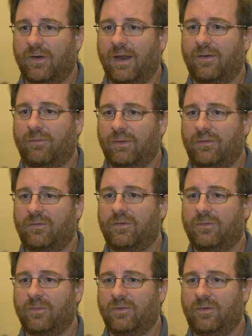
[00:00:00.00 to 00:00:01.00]
and out of what the
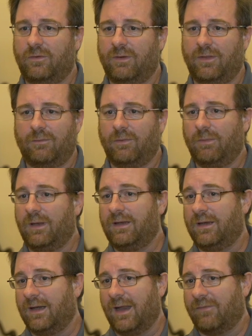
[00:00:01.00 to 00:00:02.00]
system is doing that we really
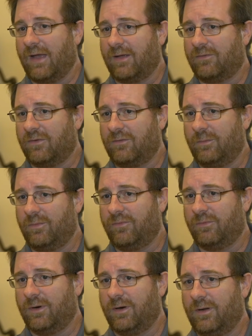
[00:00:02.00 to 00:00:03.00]
didn't have access to
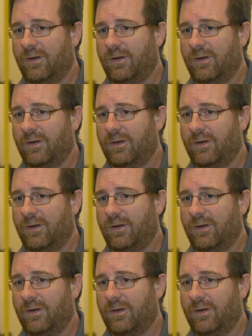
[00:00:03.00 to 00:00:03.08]
before.